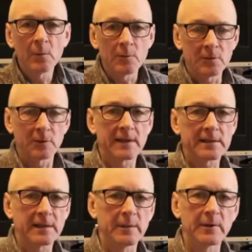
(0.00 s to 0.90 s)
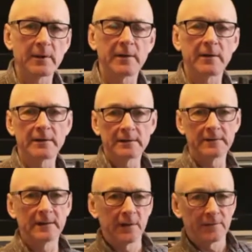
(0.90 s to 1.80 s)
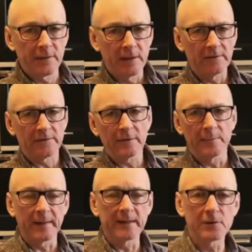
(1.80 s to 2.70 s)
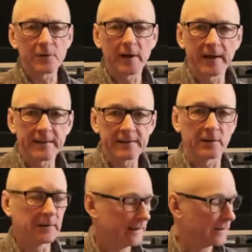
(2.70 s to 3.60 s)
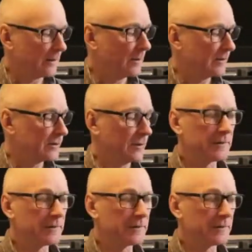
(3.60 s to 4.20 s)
We talked last time that there are 5 main triads on the guitar, which